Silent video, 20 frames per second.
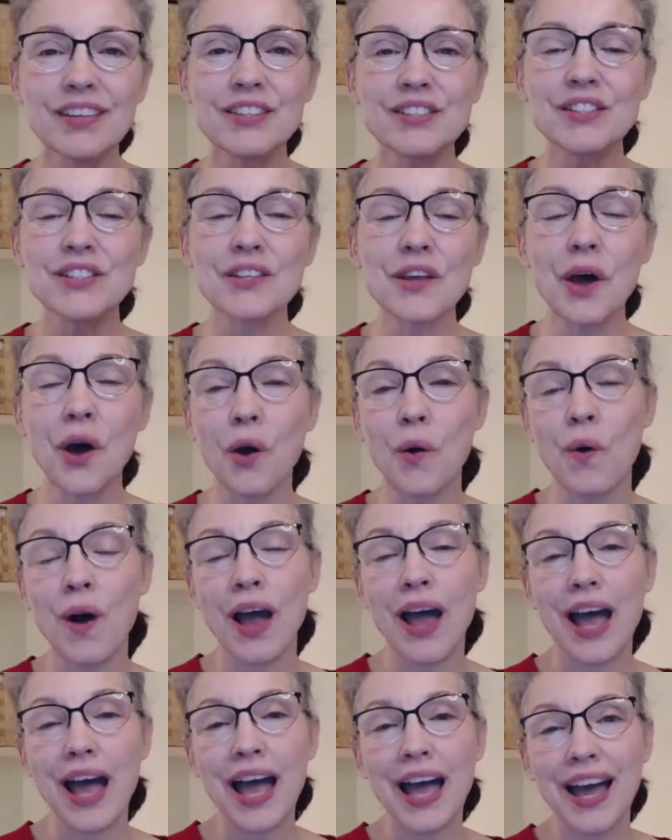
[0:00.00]
So,
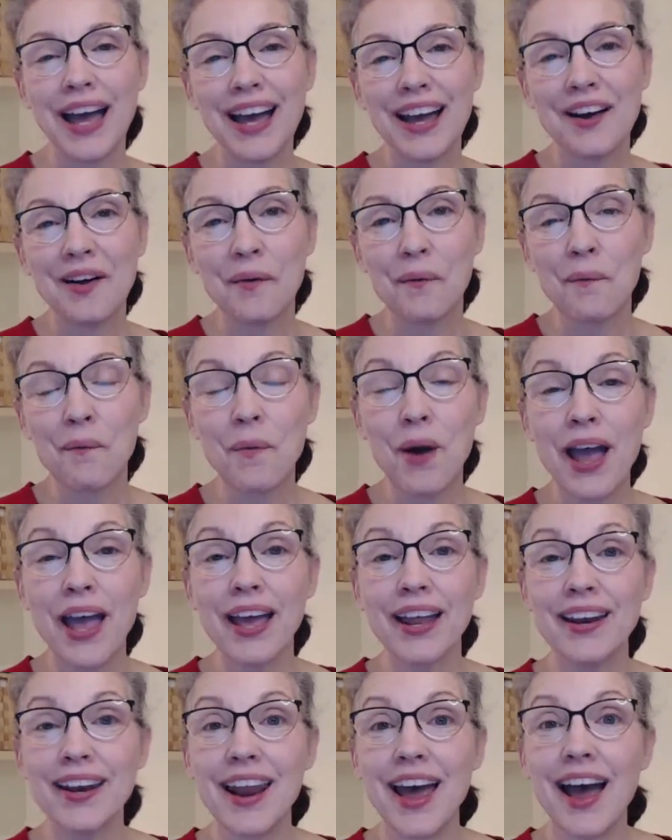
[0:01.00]

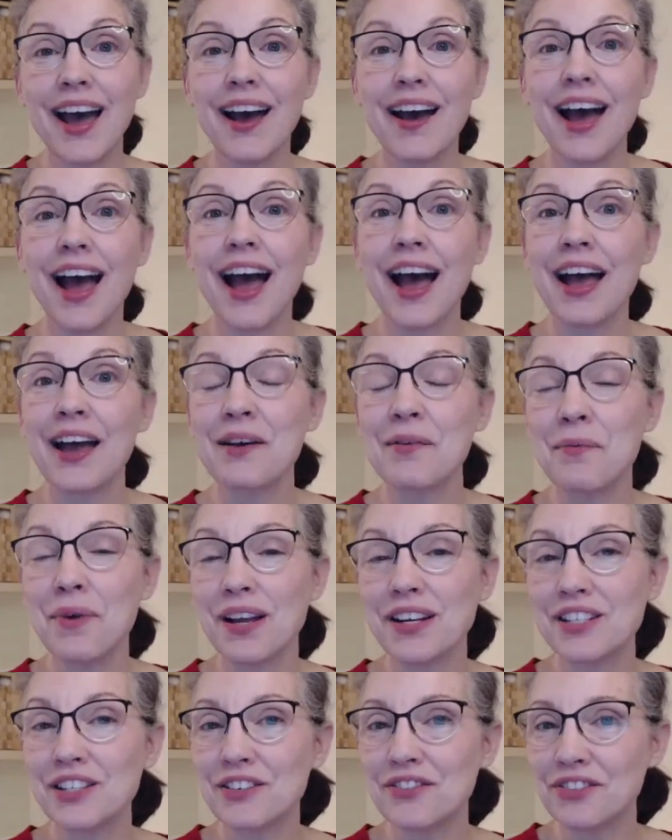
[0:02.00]
when I
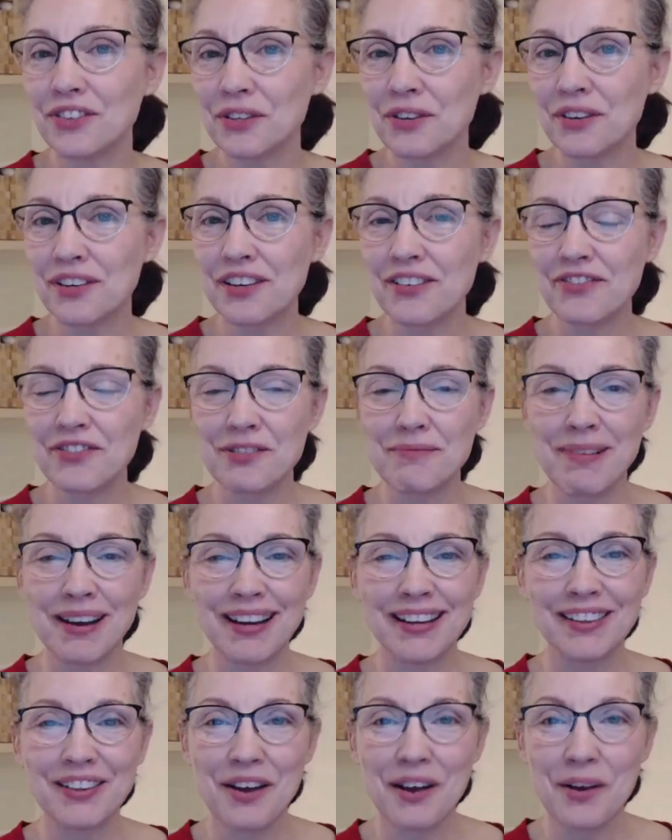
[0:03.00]
went to Florida for
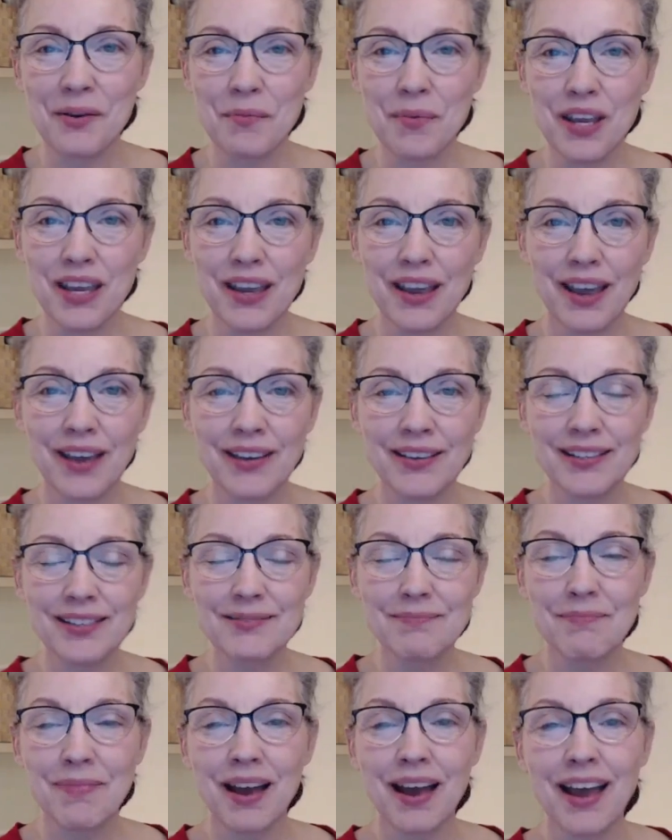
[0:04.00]
my long weekend.
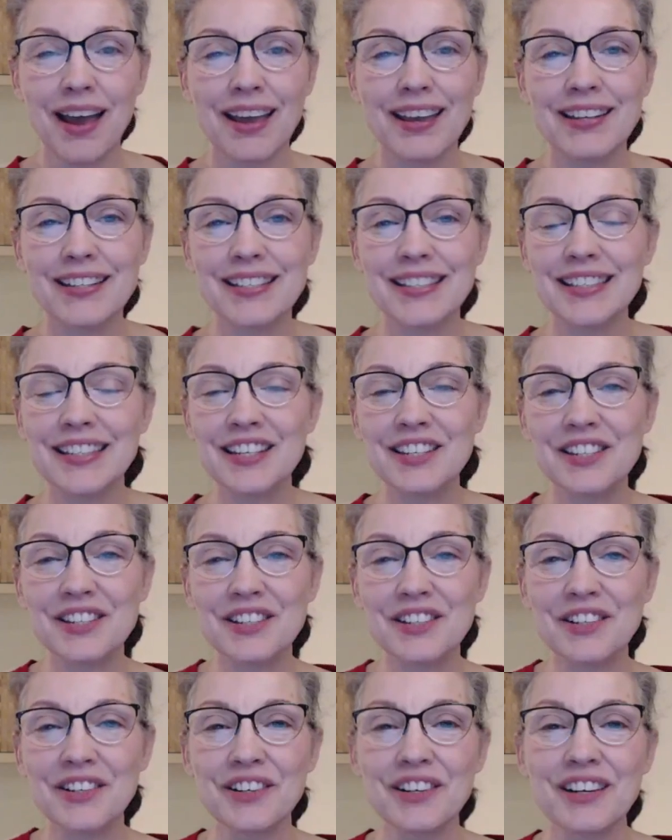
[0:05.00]
My
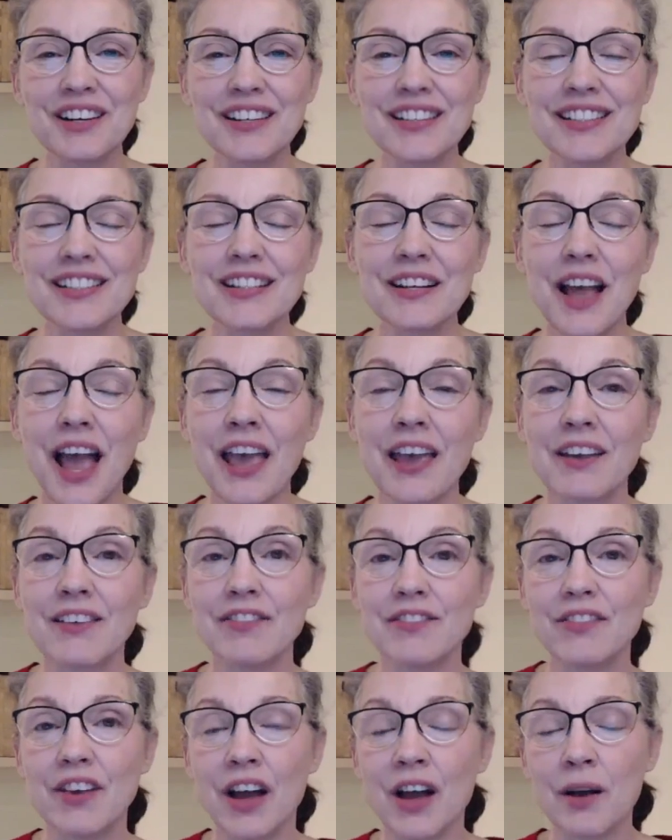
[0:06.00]
sisters, I
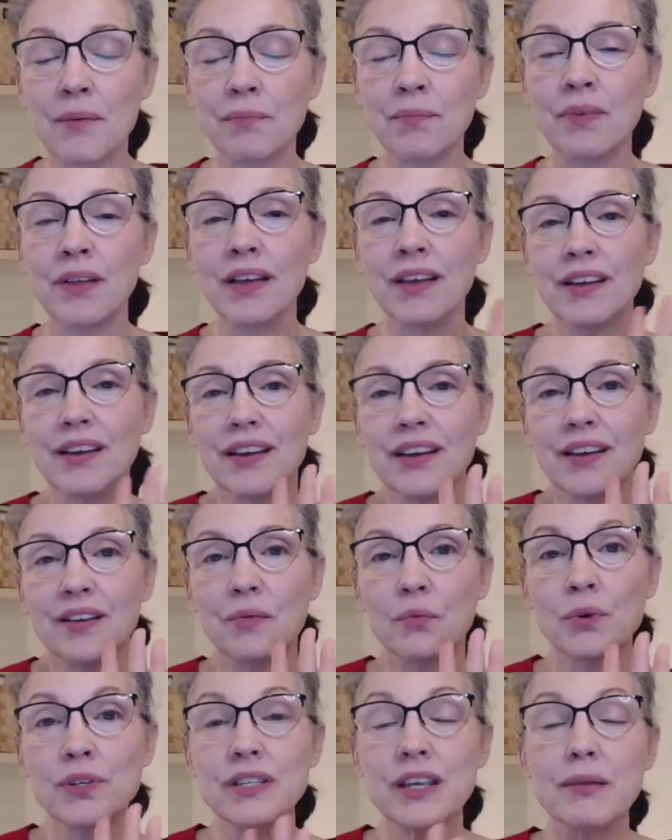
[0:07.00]
have um,
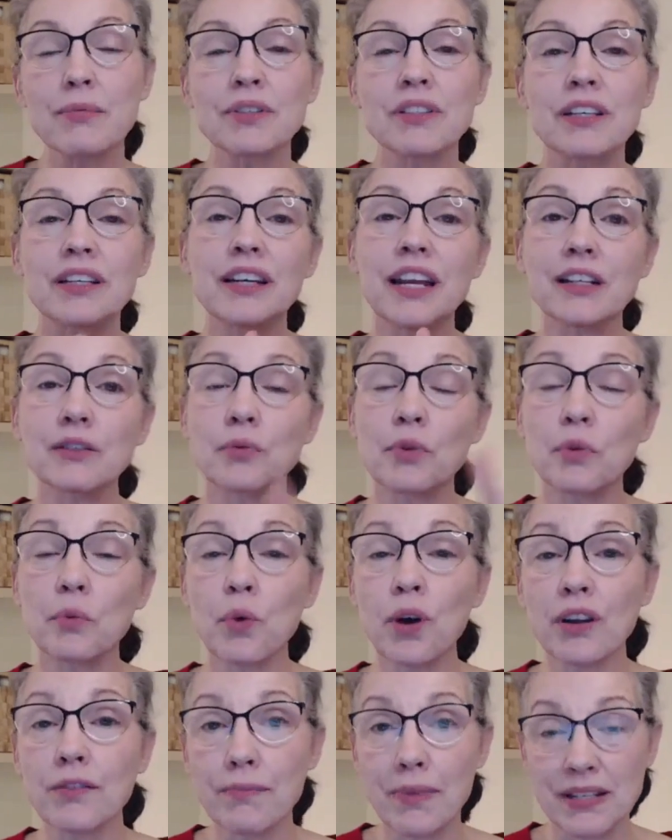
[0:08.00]
was able to connect with
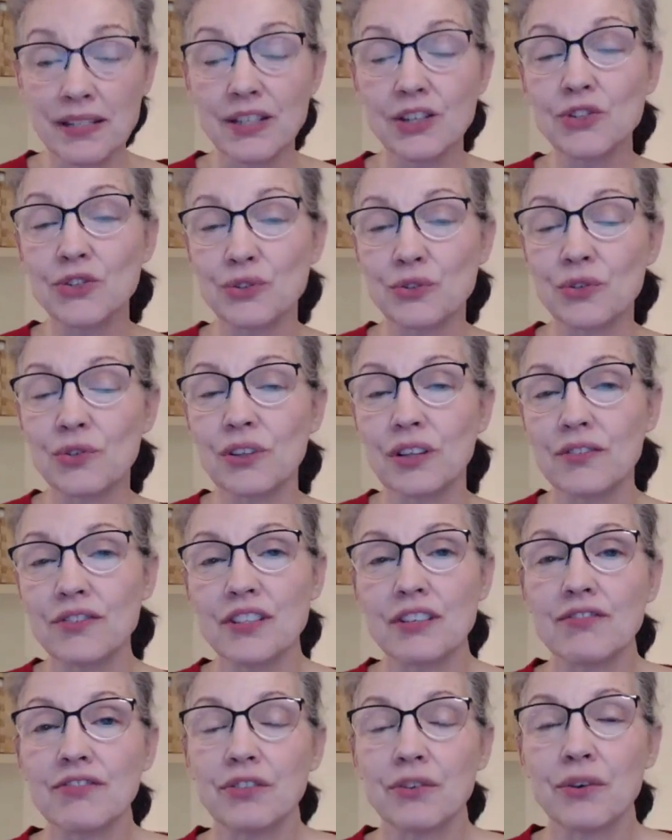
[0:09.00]
one of my sisters who lives
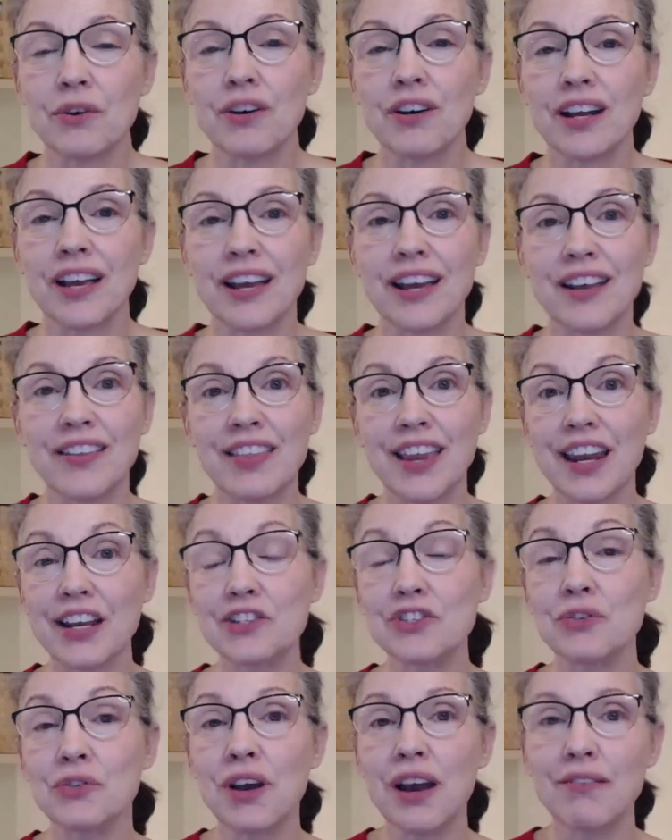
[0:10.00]
in Florida, and then I
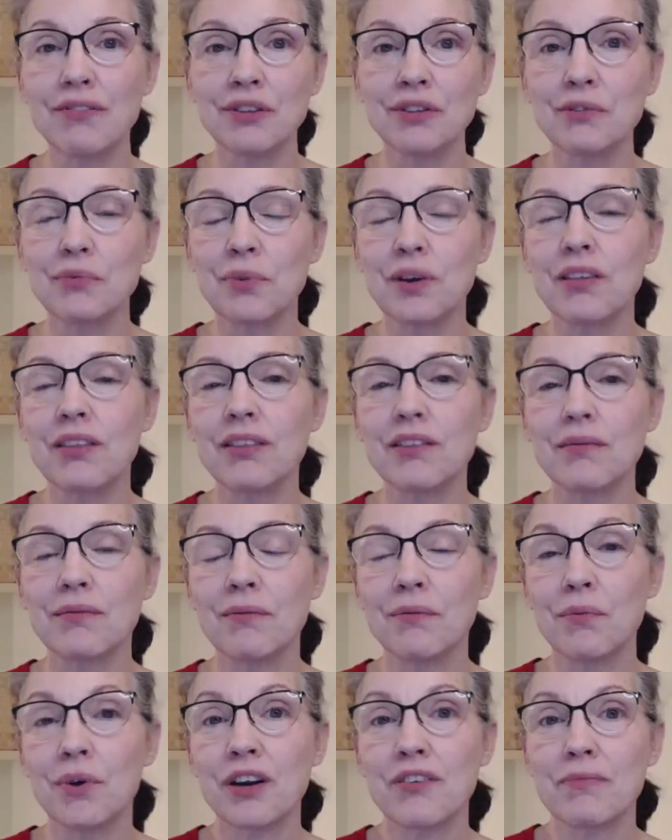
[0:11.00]
traveled with
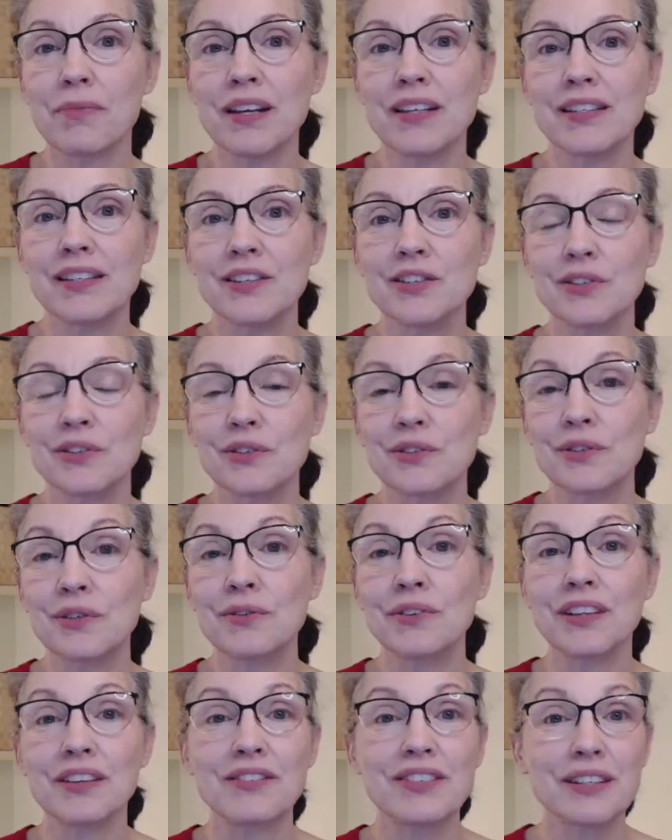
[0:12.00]
one of my sisters
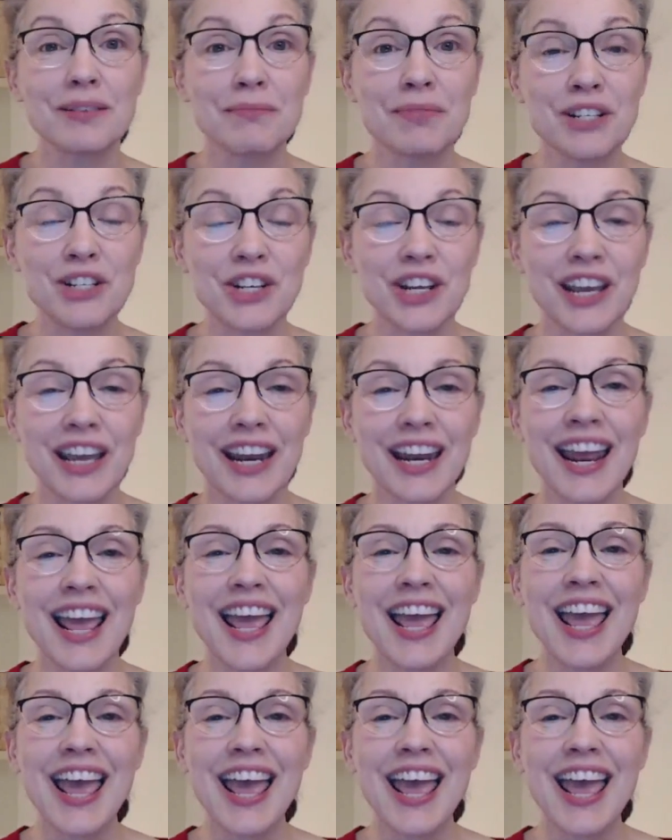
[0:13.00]
who lives in Michigan,